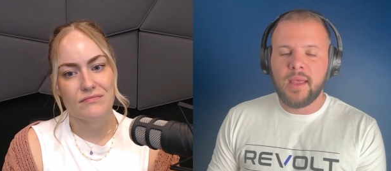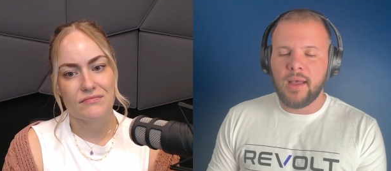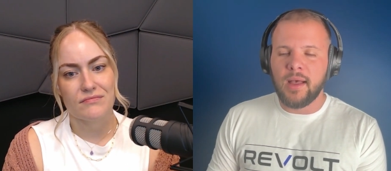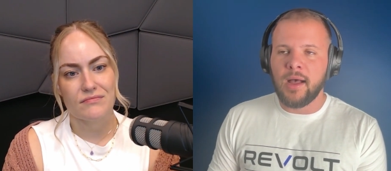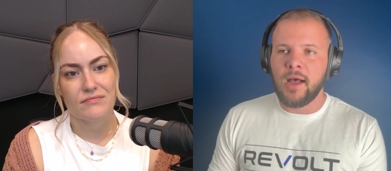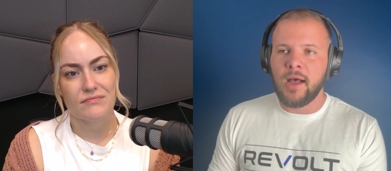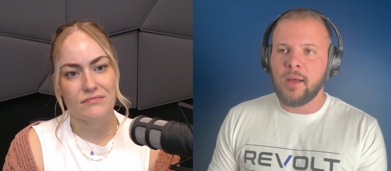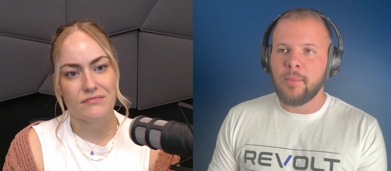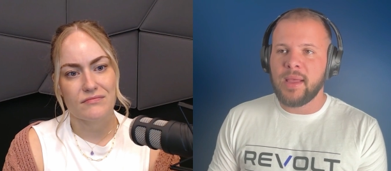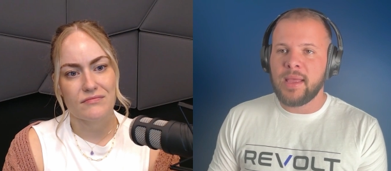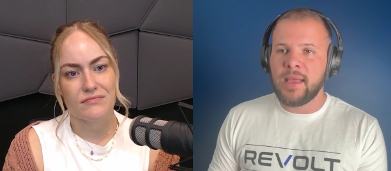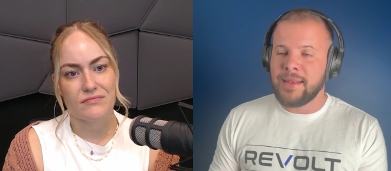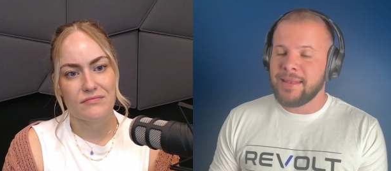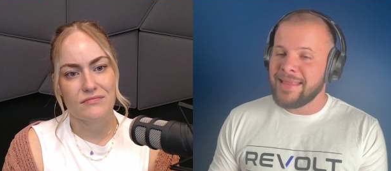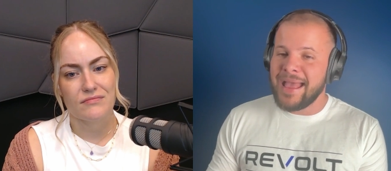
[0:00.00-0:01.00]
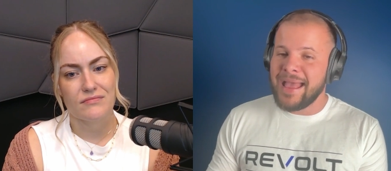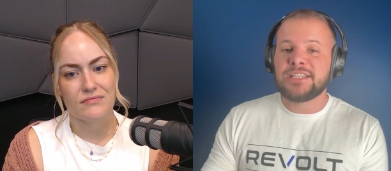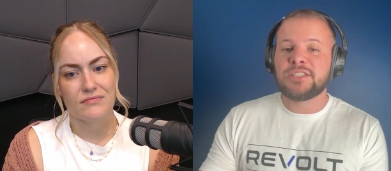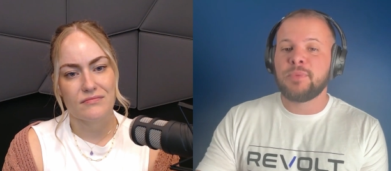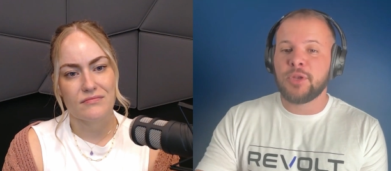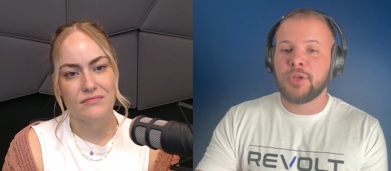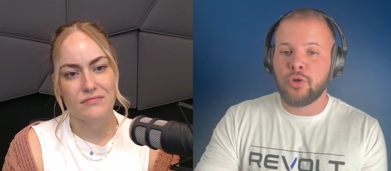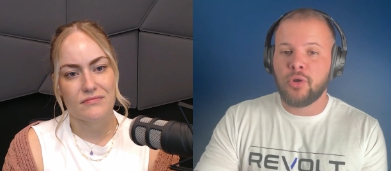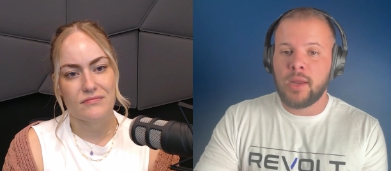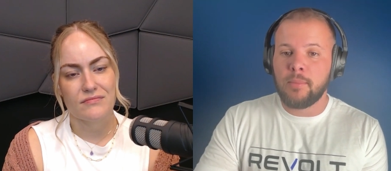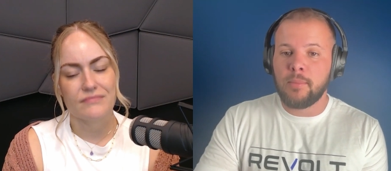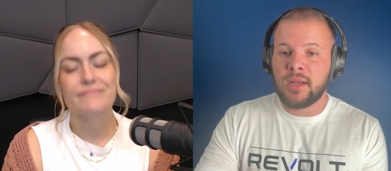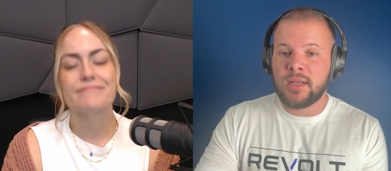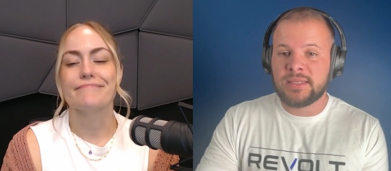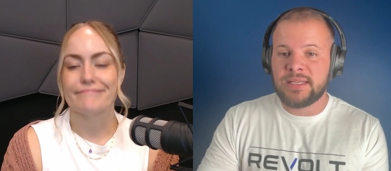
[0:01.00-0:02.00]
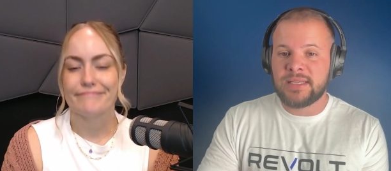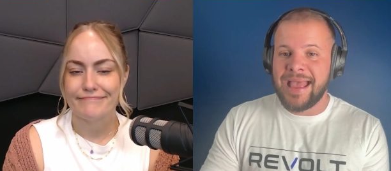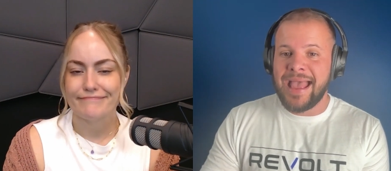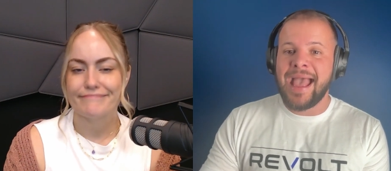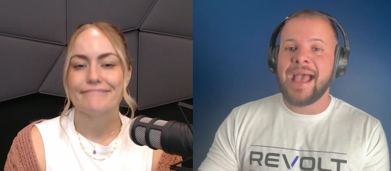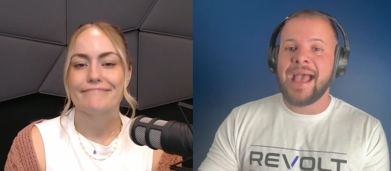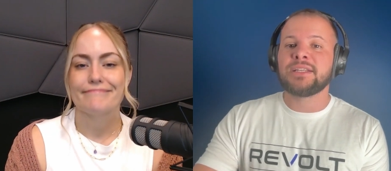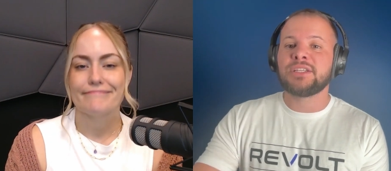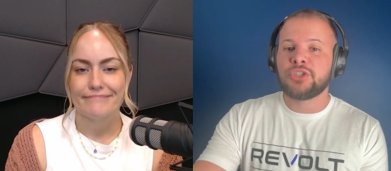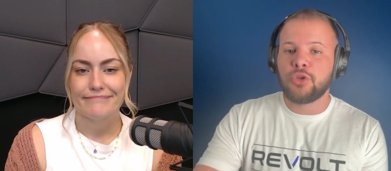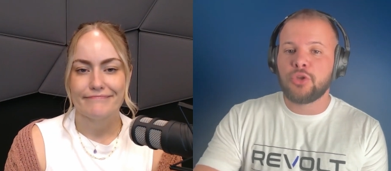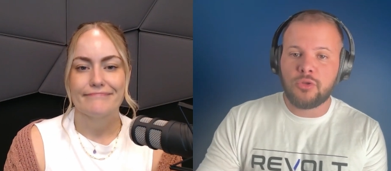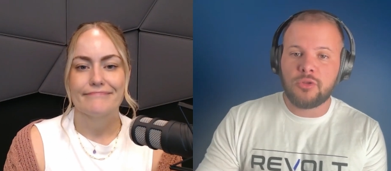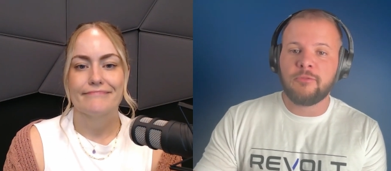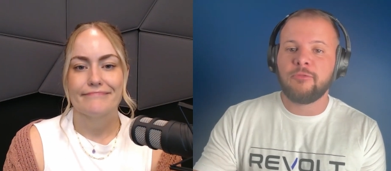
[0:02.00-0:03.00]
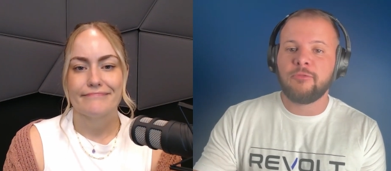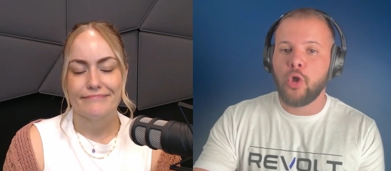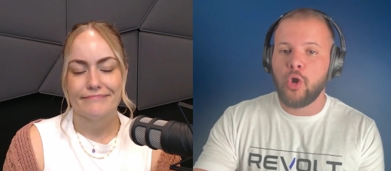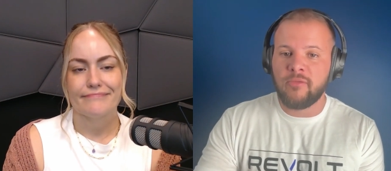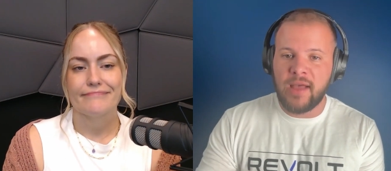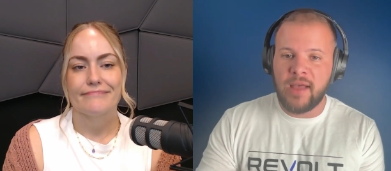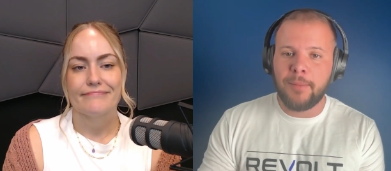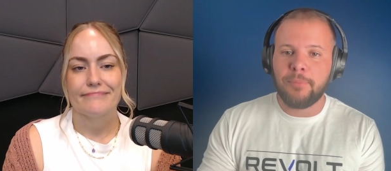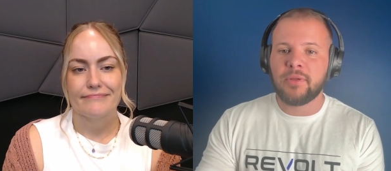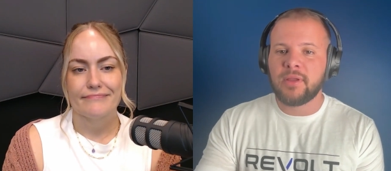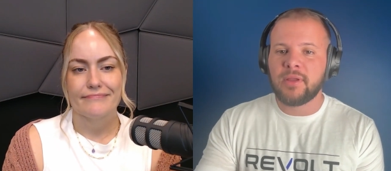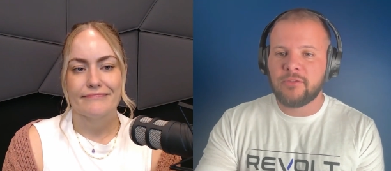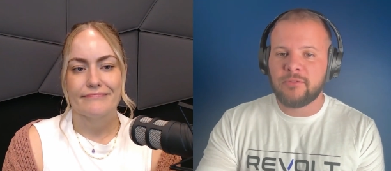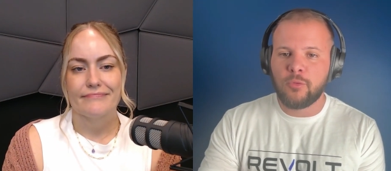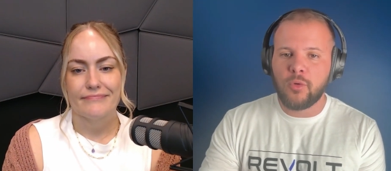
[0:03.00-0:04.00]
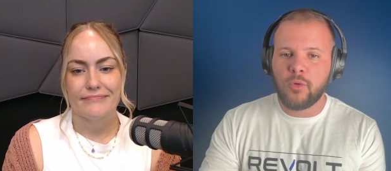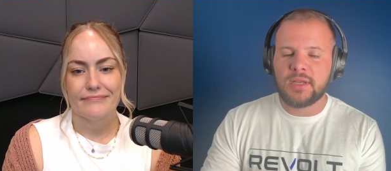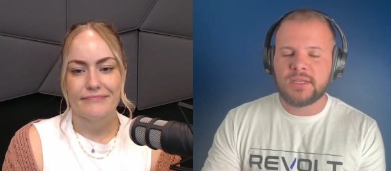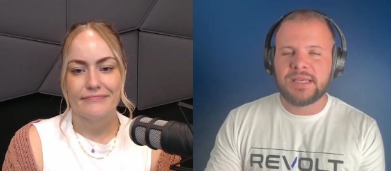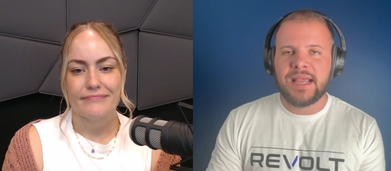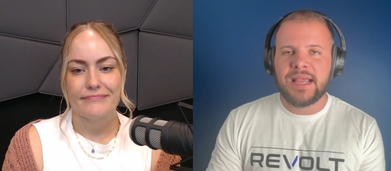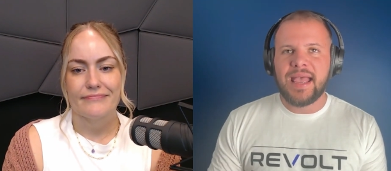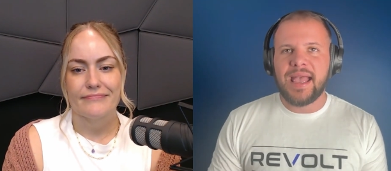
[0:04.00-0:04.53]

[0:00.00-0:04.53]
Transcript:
Speaker 1: Um, and that's been great because it adds to the flow of applicants for us.